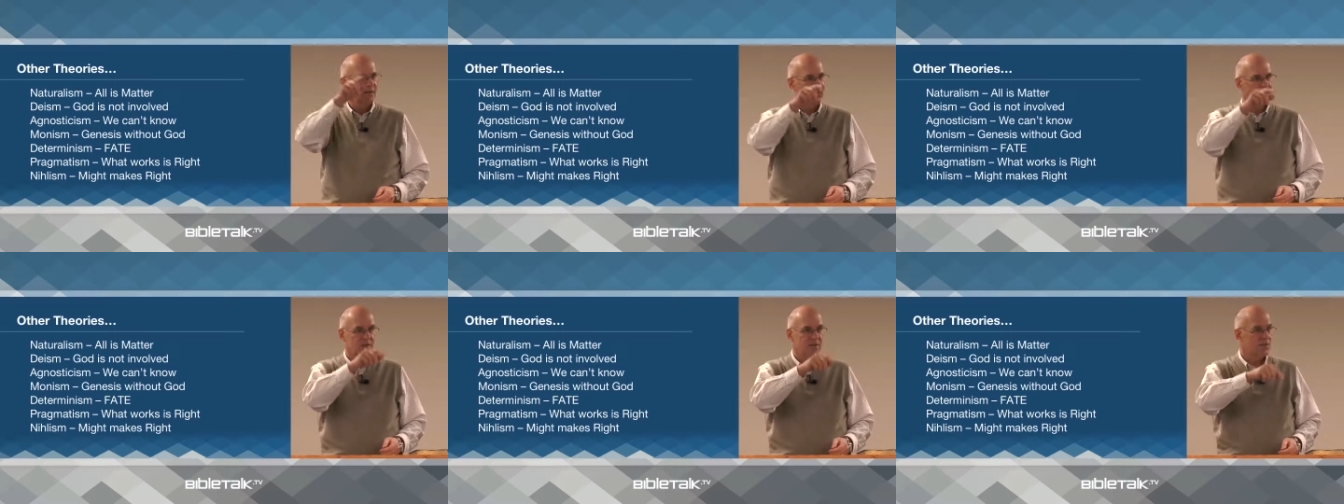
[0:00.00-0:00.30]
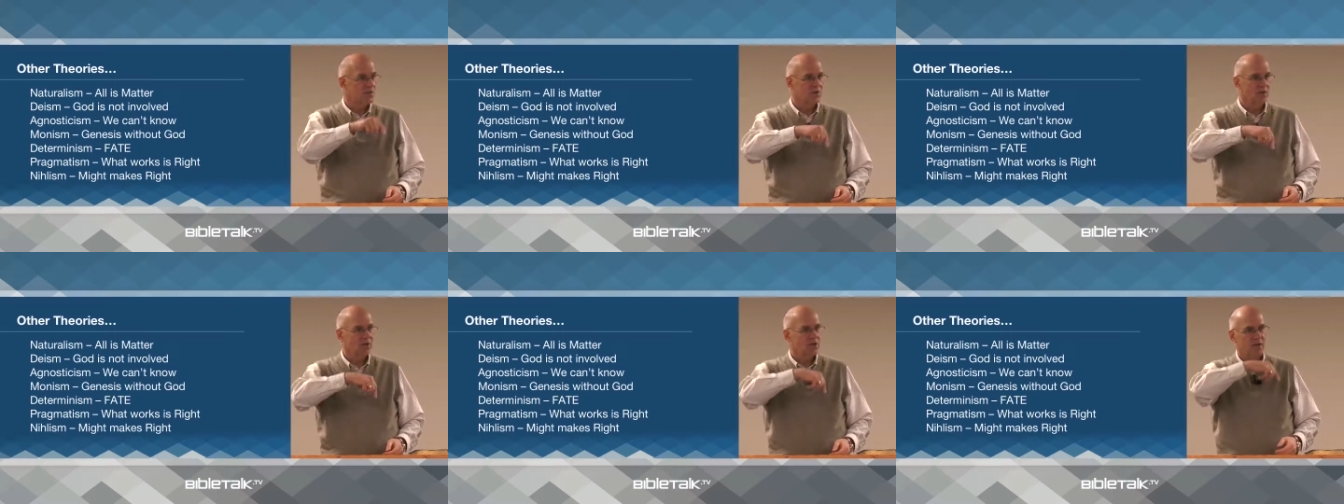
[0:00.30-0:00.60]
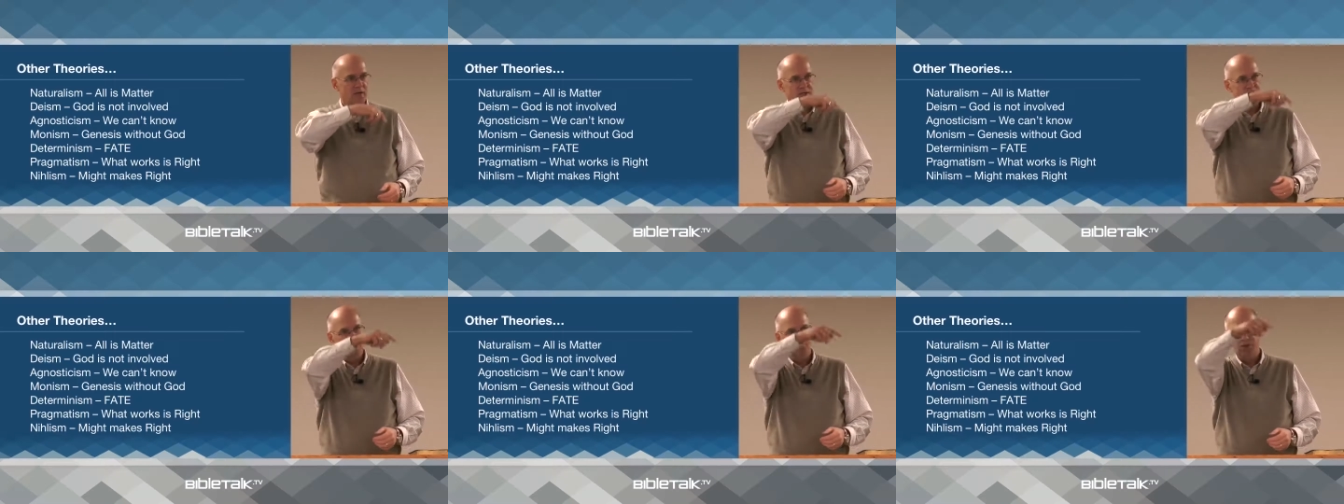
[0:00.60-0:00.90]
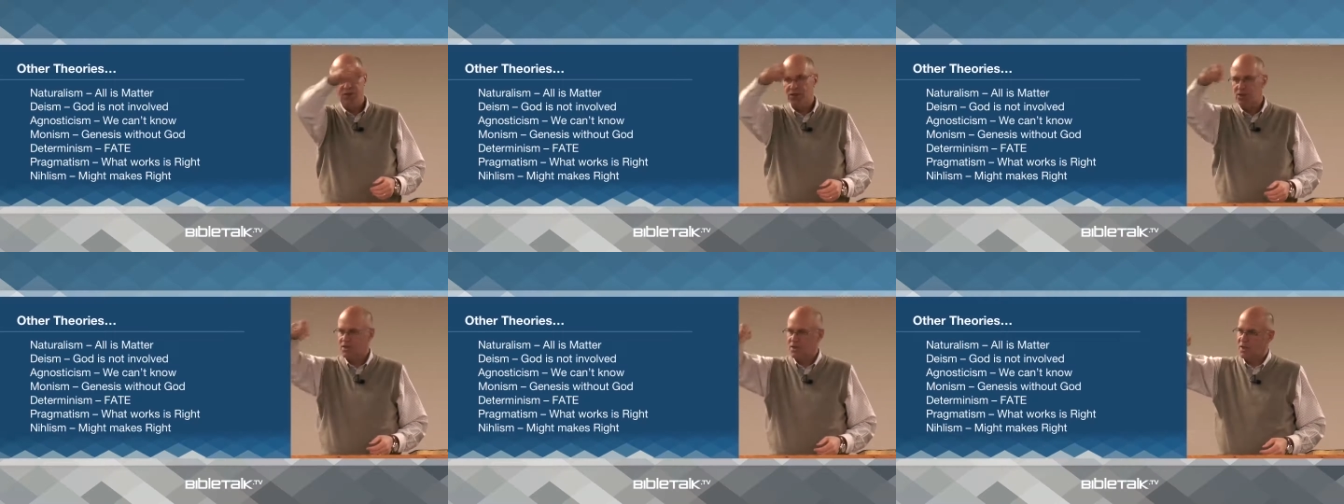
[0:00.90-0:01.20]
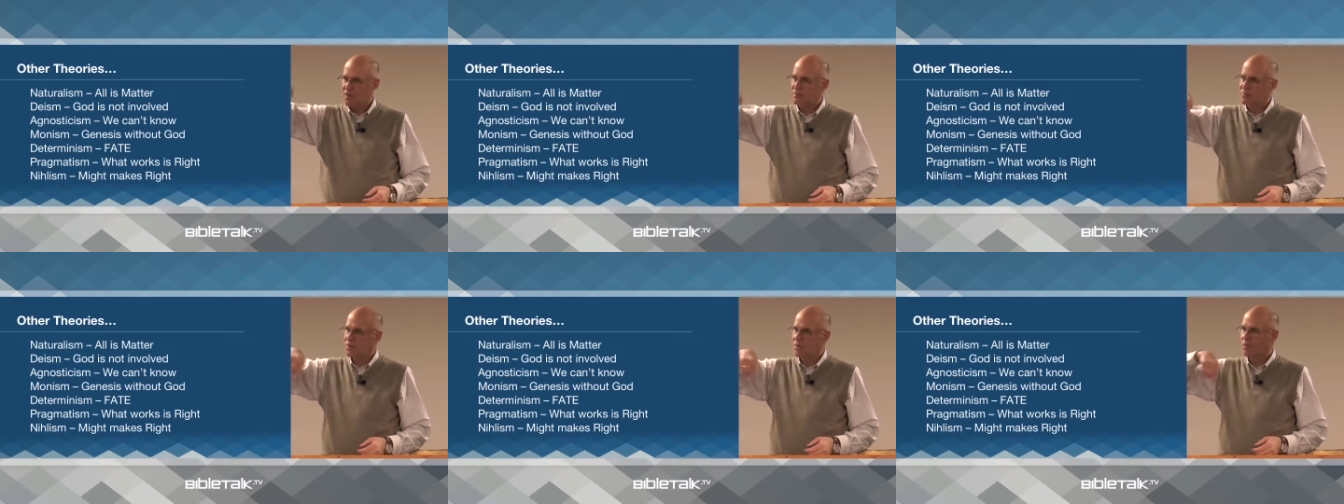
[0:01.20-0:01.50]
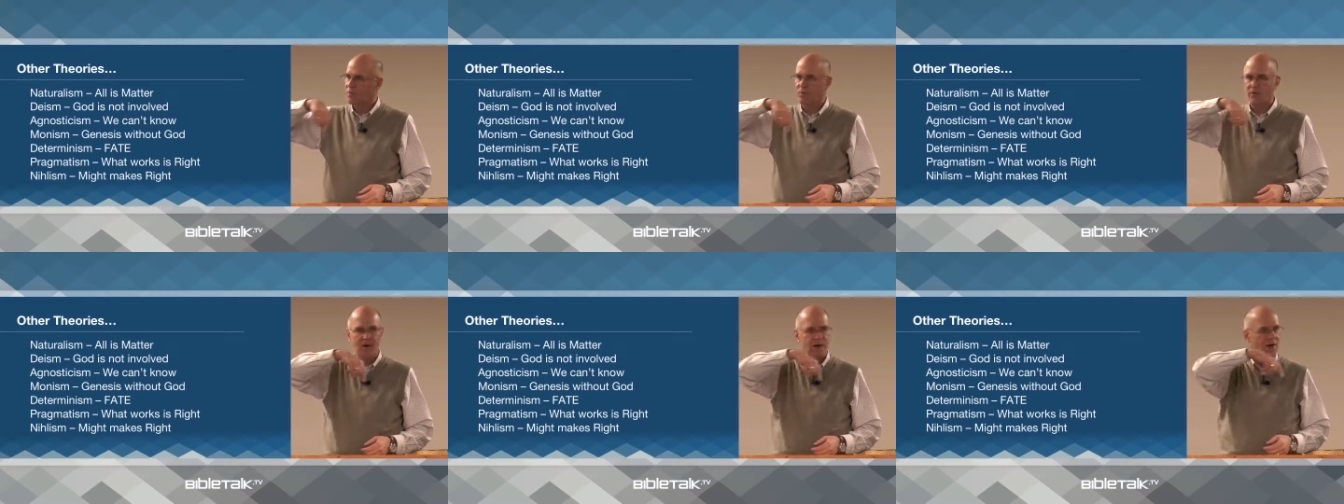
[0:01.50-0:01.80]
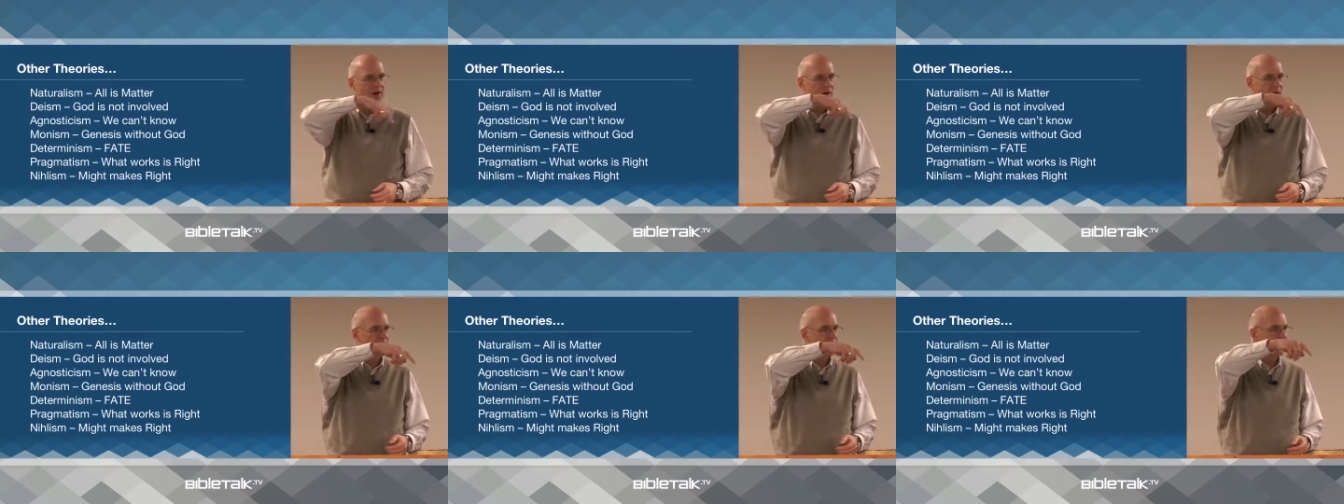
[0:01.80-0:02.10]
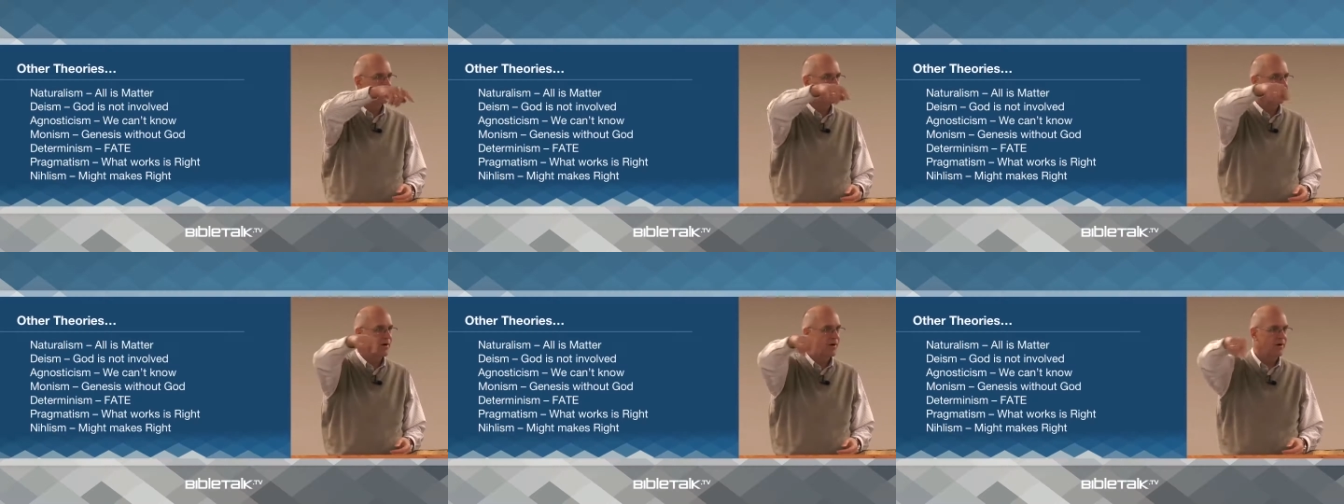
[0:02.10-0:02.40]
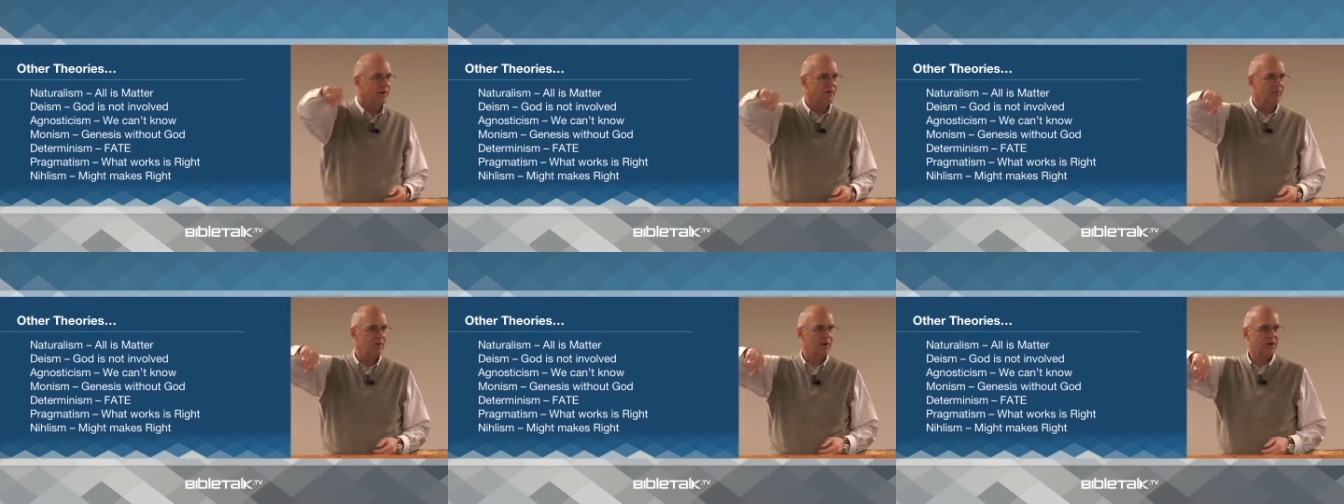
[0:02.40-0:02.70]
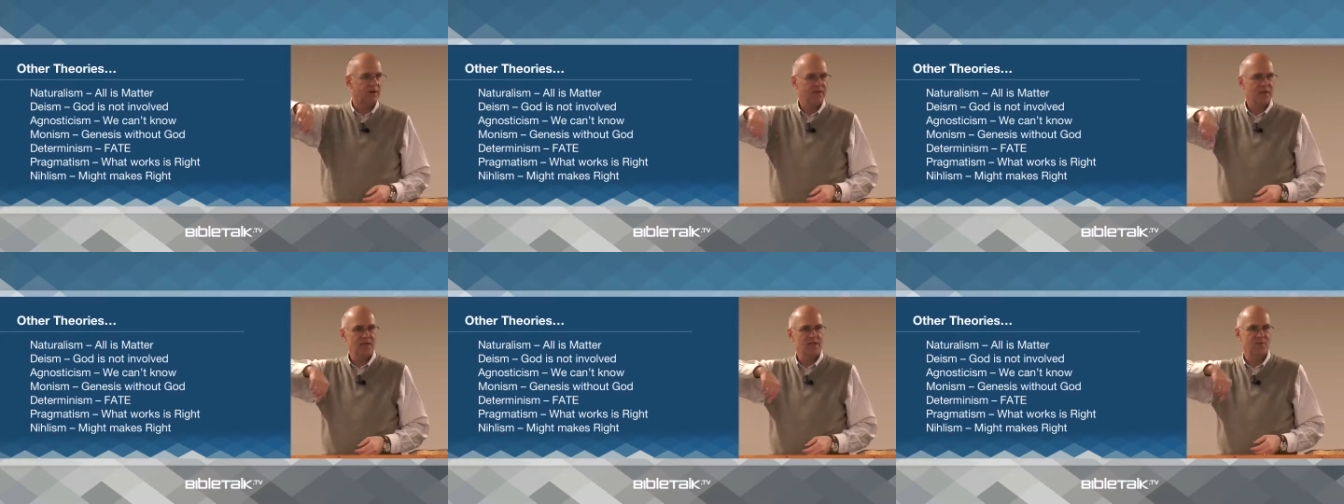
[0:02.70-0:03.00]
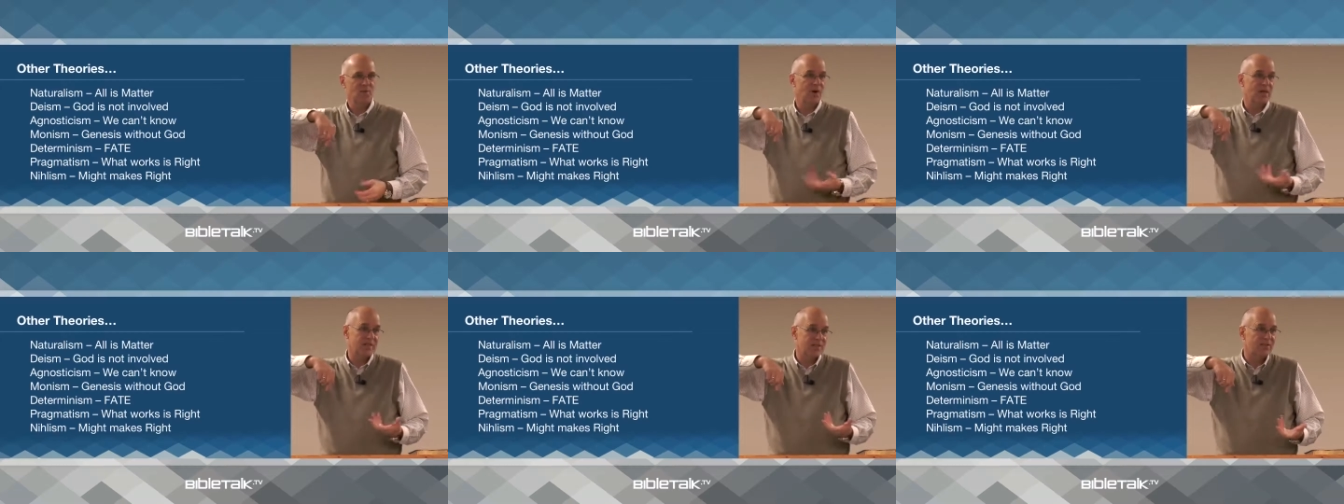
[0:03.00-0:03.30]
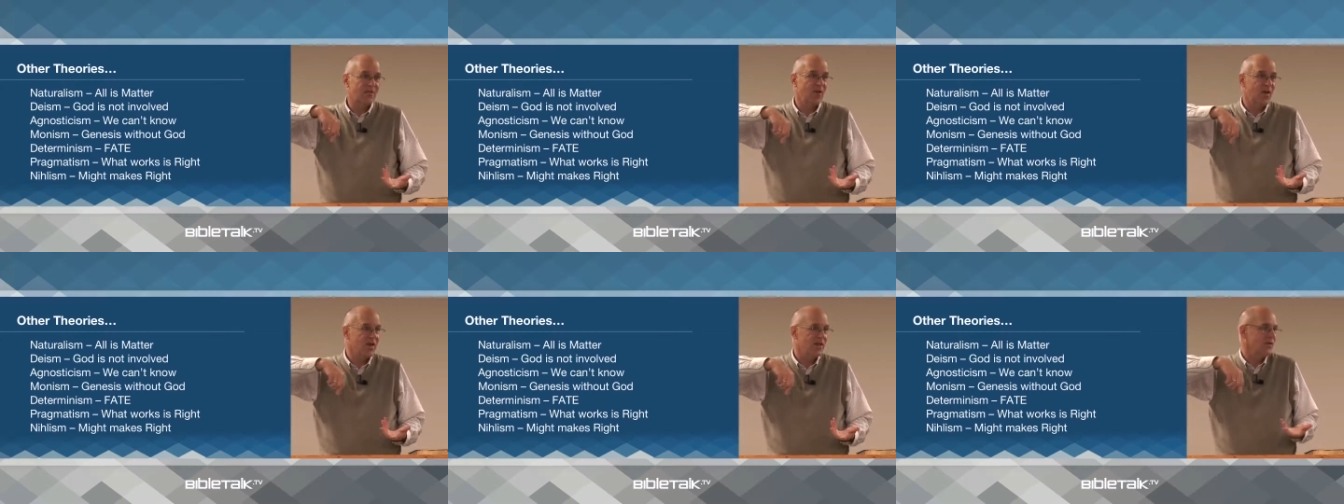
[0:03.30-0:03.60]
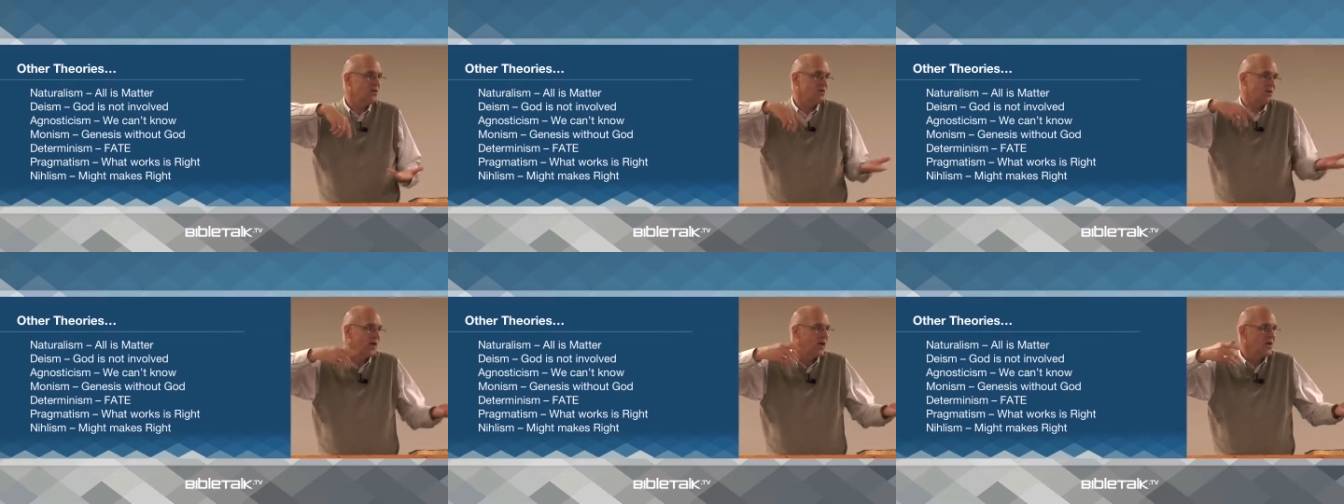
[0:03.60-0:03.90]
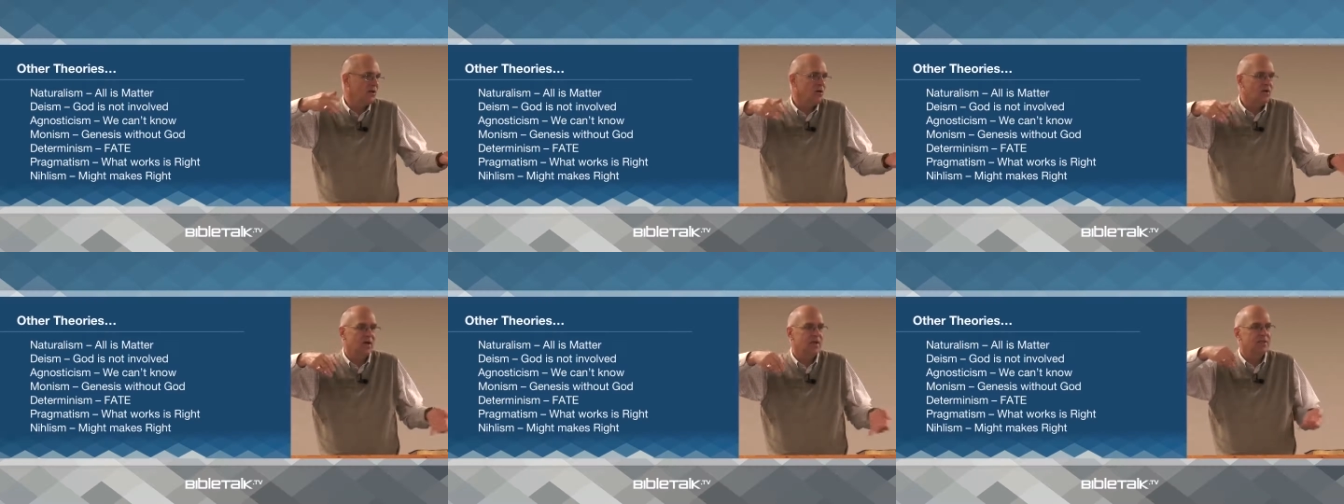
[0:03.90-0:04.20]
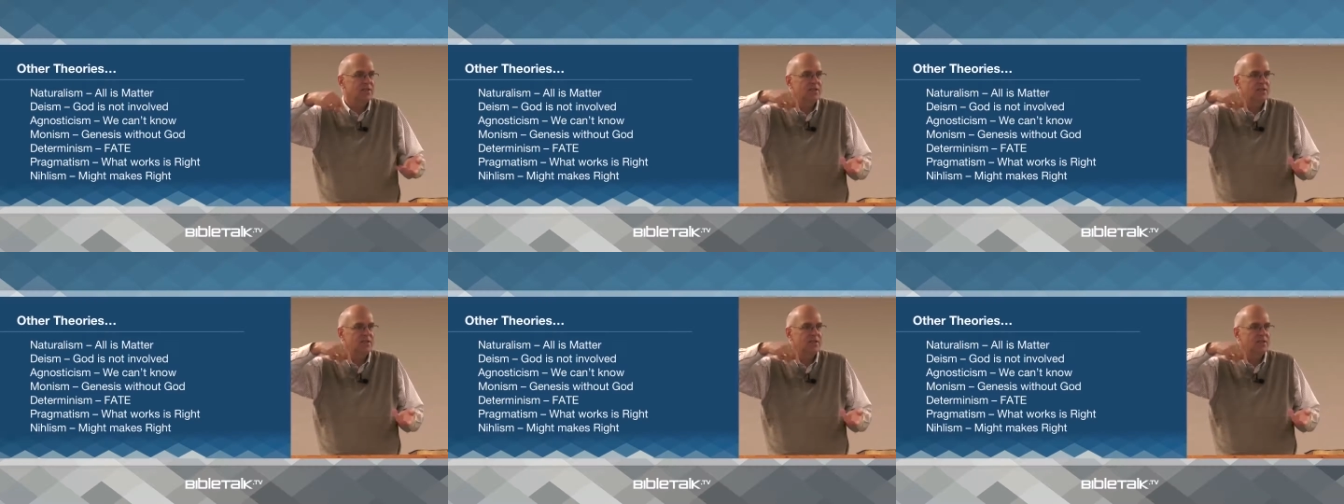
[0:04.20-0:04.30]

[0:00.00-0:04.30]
History just keeps going round and round and round. That's why it's fate. You can't